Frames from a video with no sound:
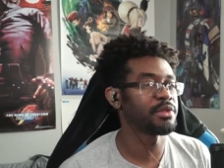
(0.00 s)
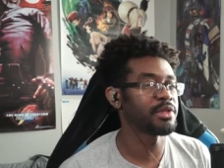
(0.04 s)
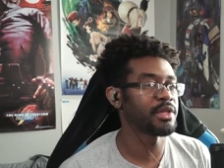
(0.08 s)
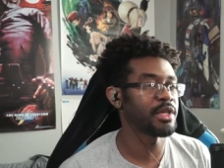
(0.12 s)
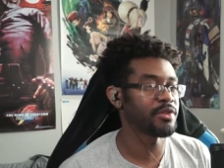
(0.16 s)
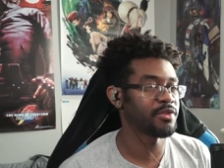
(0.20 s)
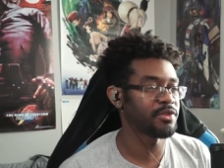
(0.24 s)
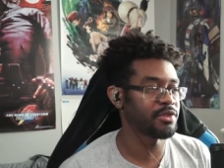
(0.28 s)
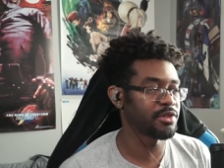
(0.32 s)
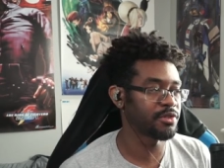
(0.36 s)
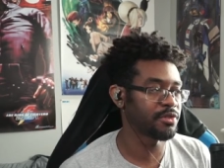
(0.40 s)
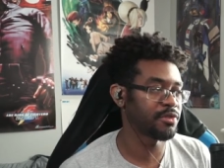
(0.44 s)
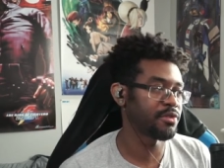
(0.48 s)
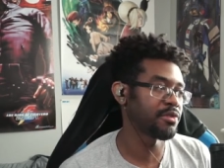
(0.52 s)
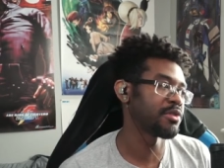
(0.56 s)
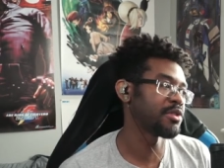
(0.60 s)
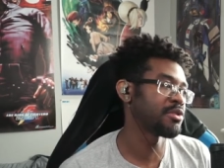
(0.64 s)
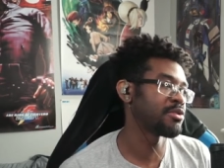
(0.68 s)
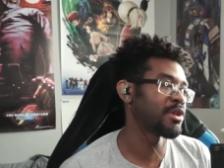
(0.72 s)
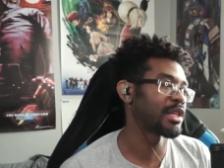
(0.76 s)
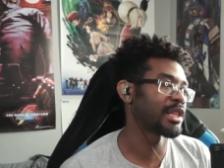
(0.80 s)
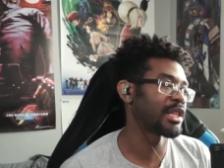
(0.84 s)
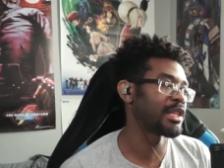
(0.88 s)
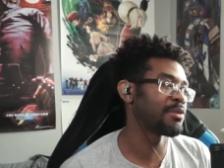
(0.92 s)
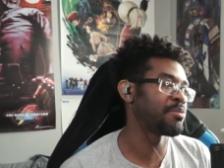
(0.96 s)
It's just you
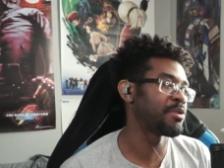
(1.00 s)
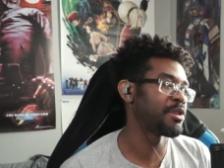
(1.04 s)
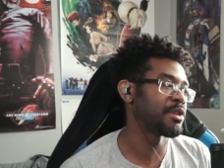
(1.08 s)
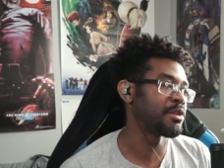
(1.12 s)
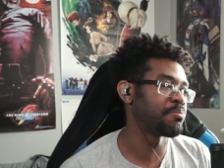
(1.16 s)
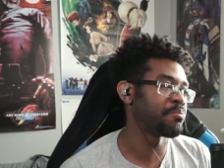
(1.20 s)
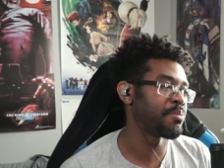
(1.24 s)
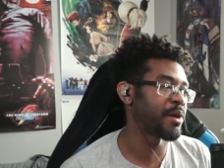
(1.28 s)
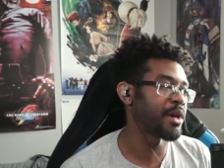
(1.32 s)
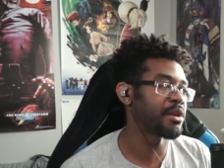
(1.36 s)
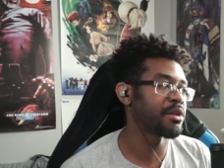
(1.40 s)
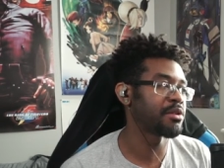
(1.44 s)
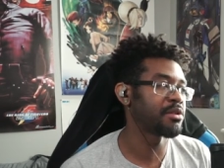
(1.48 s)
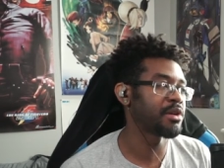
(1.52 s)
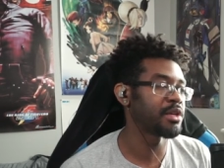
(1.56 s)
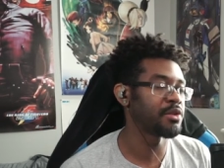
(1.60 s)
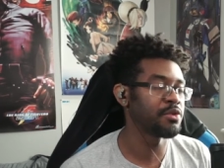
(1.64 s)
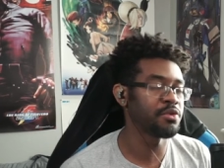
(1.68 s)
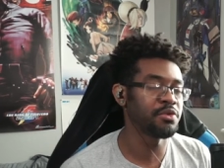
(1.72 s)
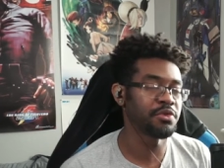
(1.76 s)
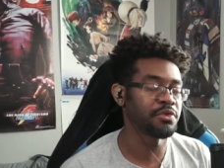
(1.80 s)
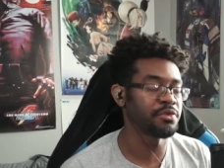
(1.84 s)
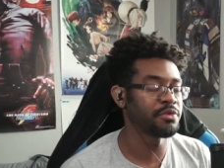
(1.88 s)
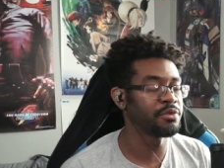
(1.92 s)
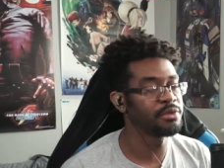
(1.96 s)
have to be better at
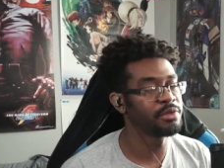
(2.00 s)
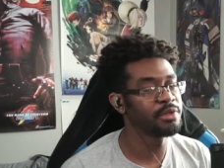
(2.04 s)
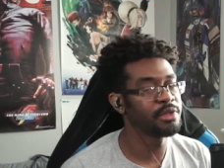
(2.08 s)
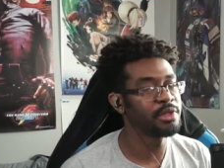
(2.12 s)
neutral.